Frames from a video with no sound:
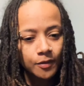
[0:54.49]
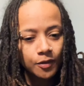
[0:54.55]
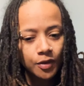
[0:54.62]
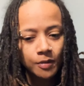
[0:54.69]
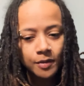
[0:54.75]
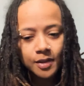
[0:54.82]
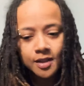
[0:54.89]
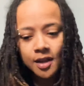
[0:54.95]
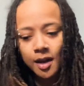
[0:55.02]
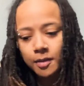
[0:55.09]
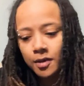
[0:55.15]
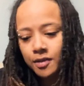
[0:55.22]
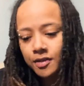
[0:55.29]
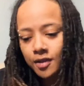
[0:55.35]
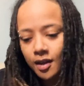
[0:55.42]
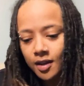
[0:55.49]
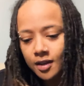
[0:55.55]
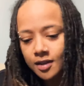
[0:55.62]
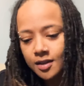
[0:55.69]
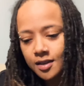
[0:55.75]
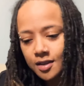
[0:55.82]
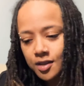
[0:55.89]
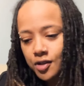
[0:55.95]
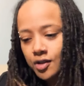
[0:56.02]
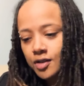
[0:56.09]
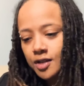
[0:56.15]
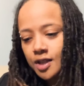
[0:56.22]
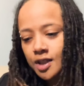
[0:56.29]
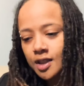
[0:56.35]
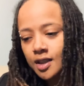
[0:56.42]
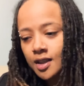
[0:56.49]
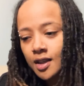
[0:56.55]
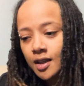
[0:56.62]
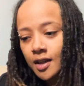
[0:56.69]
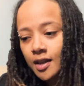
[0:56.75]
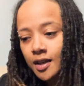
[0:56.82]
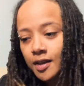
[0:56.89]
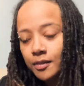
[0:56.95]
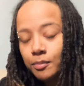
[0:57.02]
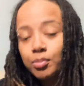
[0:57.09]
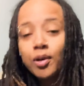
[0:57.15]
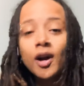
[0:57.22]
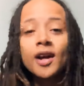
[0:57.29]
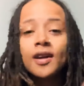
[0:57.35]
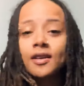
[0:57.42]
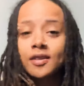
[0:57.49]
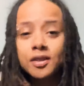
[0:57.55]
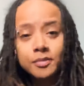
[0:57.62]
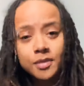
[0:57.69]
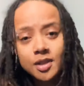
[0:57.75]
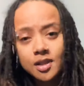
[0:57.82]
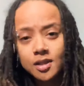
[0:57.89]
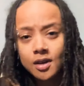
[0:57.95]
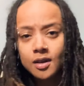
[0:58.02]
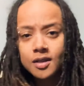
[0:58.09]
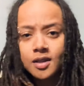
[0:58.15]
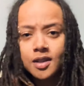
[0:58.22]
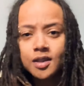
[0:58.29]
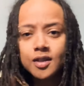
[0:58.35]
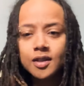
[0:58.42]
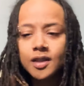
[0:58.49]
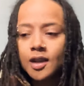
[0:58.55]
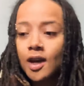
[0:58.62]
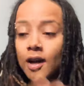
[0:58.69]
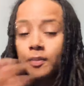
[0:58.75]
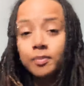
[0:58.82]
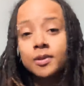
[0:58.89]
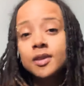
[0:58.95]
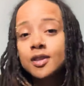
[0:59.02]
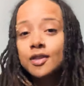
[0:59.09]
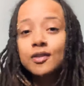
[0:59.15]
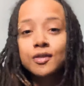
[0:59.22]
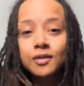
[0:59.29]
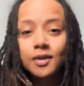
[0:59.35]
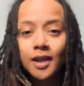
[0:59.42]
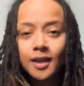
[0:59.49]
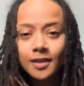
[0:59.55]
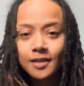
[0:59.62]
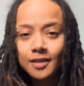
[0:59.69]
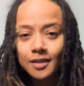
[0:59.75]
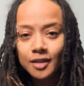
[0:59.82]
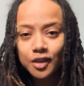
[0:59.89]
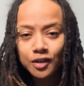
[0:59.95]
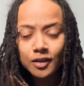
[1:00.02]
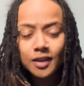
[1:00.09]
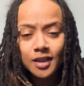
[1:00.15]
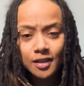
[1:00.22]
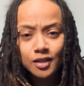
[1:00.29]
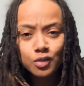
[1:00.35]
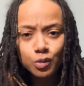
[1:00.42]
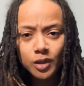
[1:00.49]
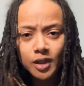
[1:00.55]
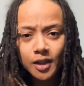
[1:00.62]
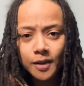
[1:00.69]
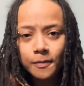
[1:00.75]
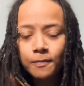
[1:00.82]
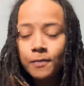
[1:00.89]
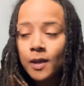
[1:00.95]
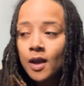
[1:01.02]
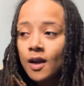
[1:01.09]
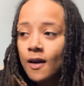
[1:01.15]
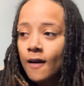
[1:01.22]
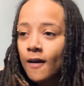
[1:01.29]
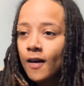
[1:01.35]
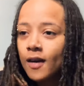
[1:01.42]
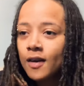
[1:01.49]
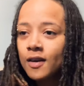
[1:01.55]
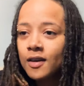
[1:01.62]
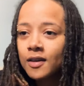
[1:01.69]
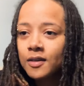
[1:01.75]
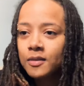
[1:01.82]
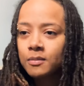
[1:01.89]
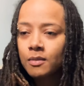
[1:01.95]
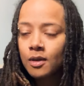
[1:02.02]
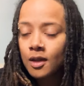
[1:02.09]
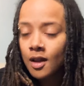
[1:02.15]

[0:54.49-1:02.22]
the time I started this journey and prior to me starting this journey up until like literally this weekend. And